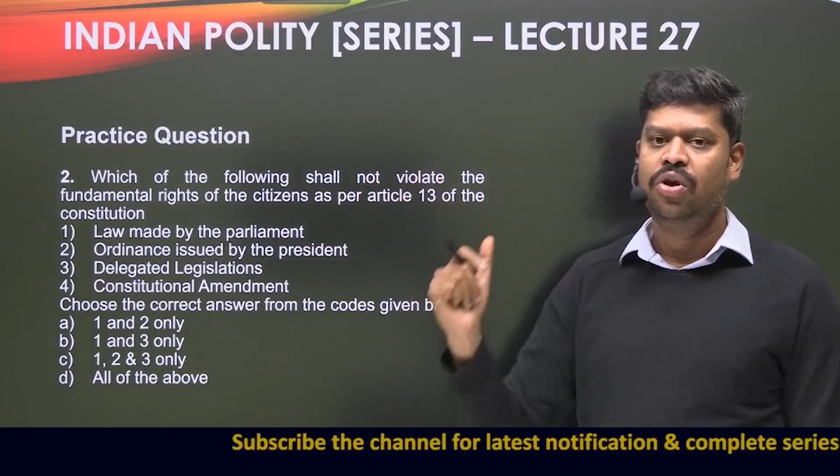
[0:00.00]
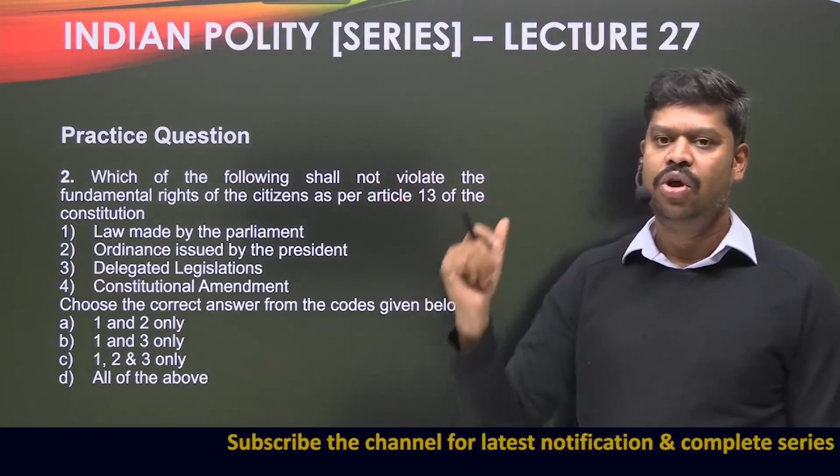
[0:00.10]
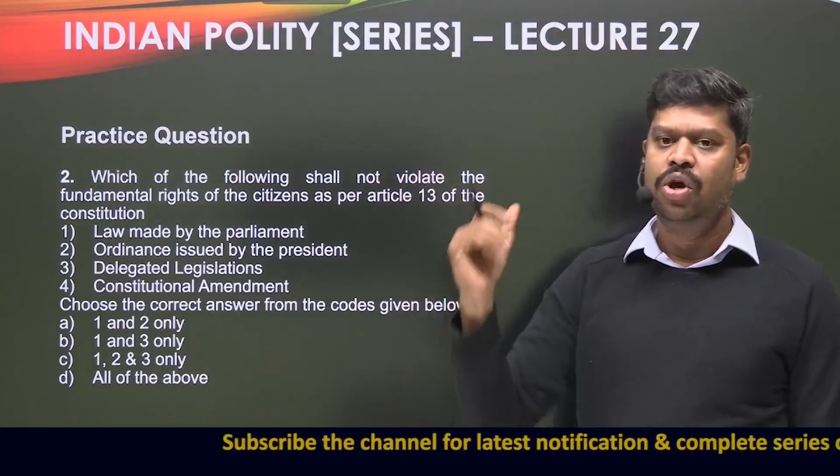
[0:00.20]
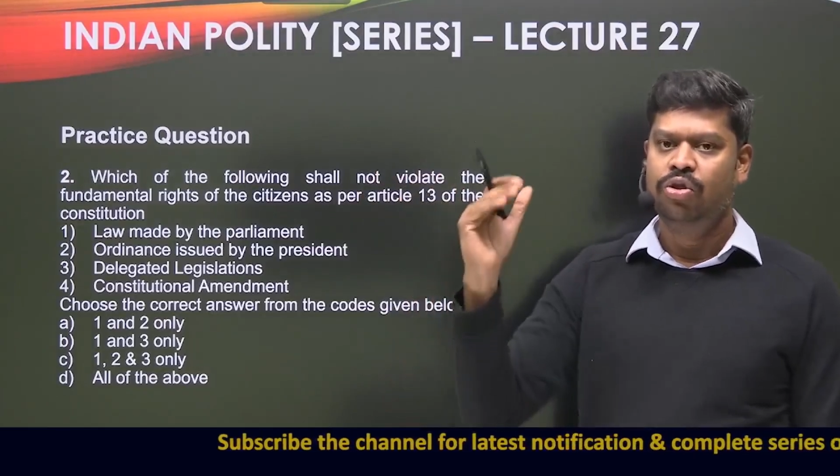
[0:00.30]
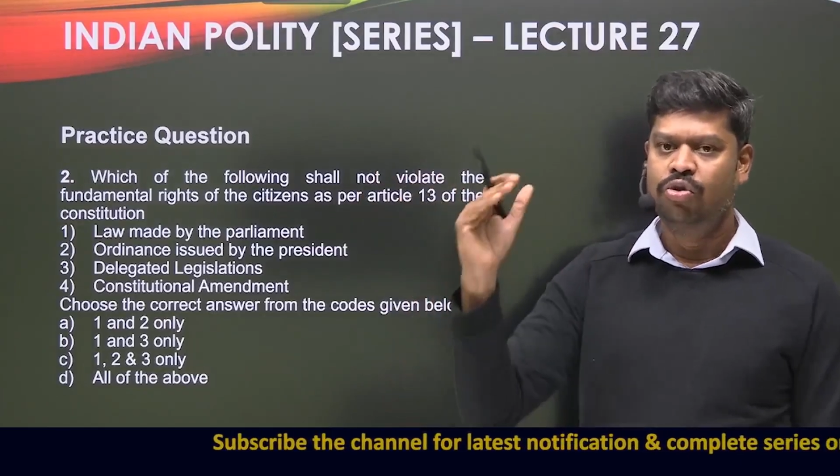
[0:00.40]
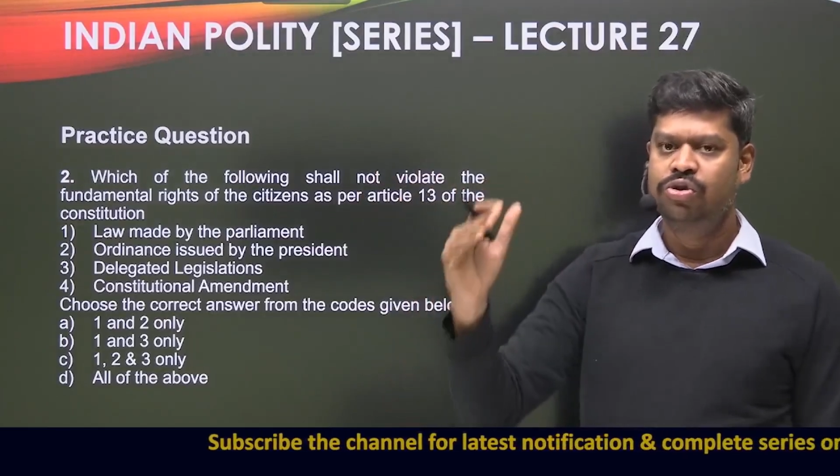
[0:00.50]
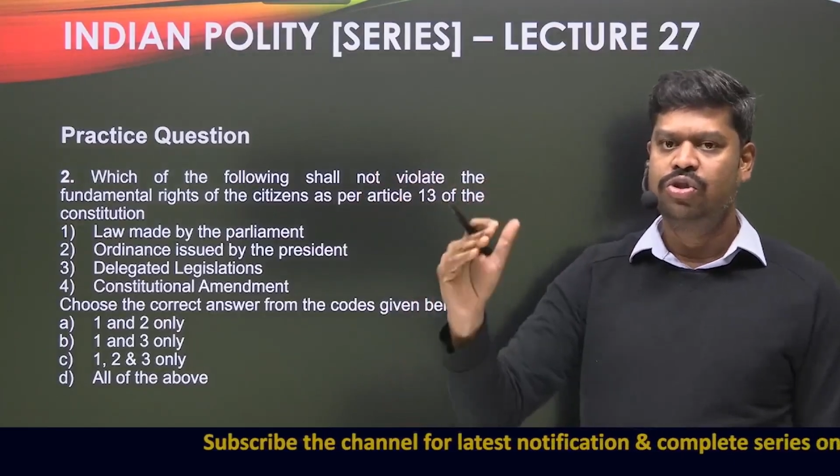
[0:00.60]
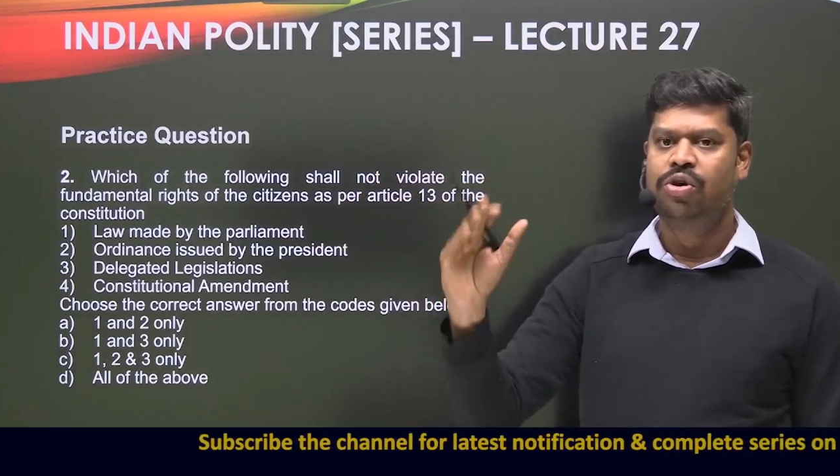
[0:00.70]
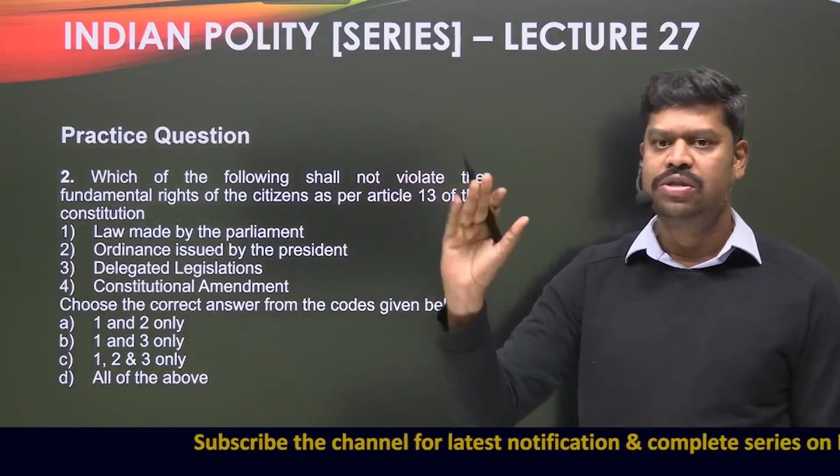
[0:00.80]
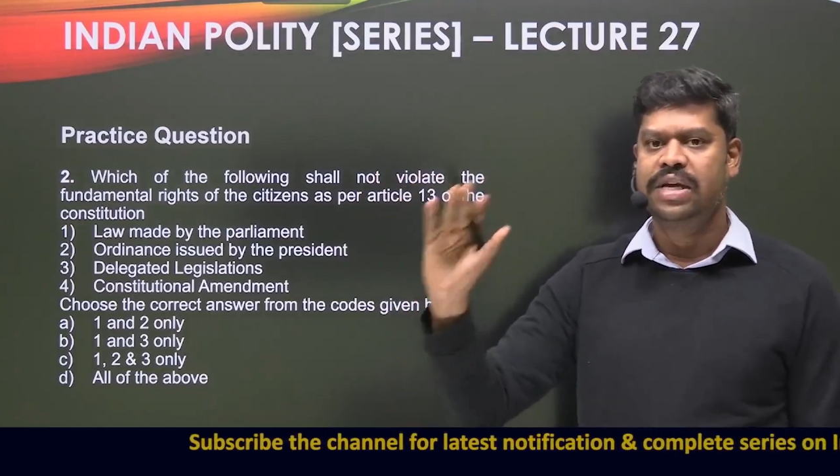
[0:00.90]
those
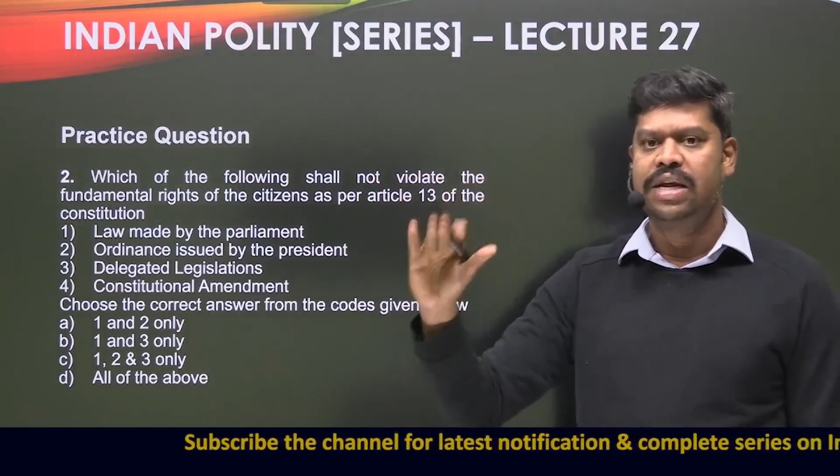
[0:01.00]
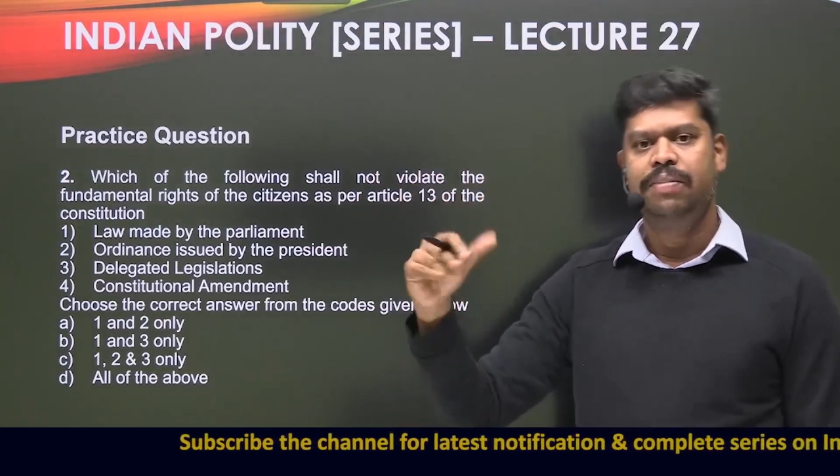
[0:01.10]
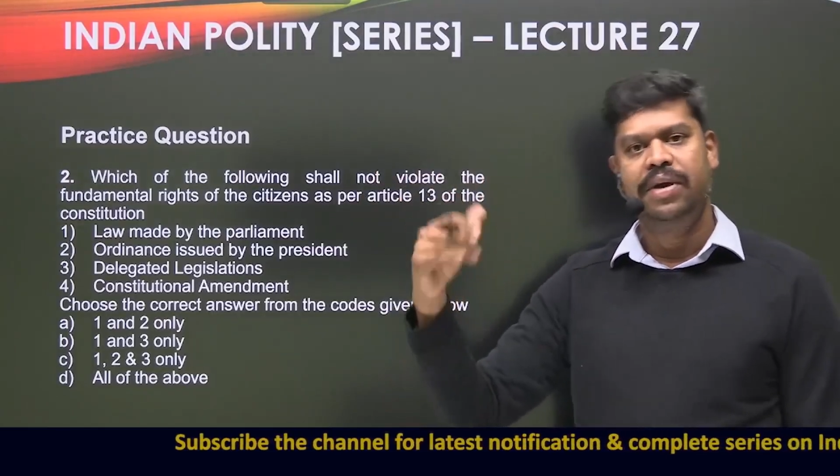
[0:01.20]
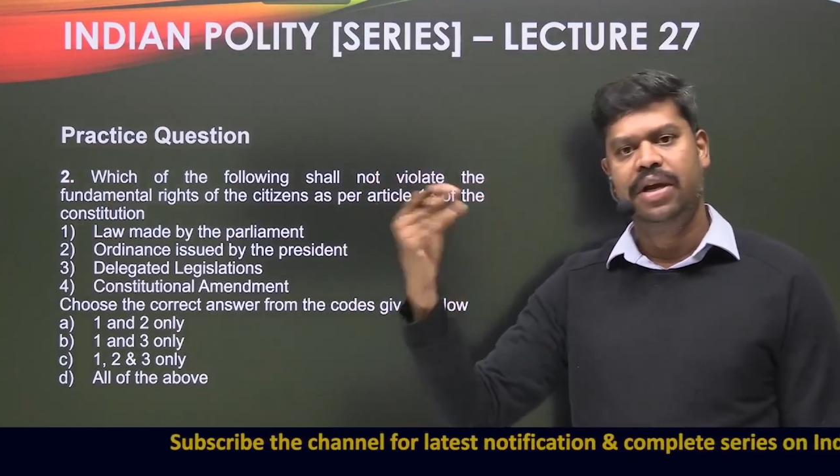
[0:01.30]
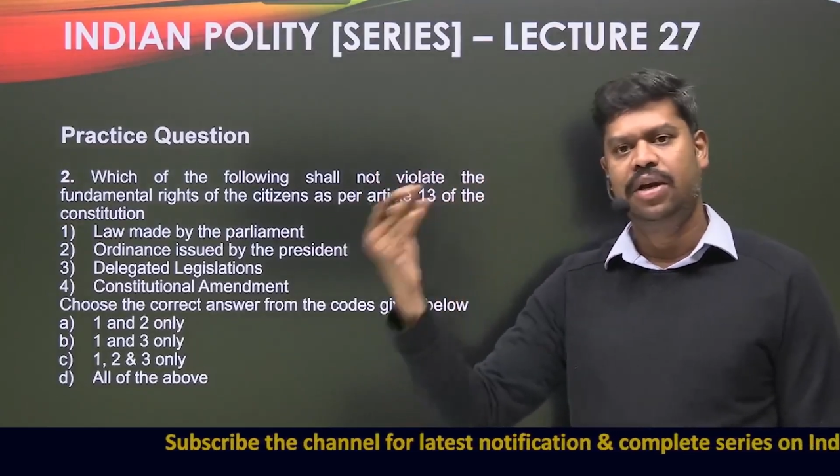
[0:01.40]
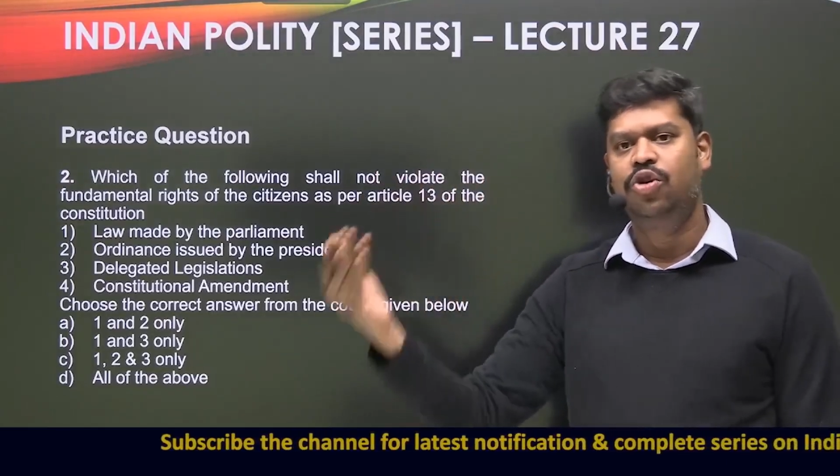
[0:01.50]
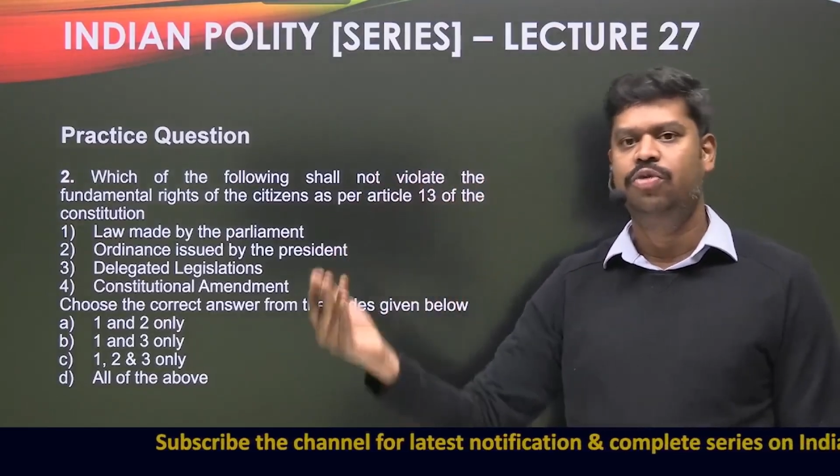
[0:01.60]
laws can be declared to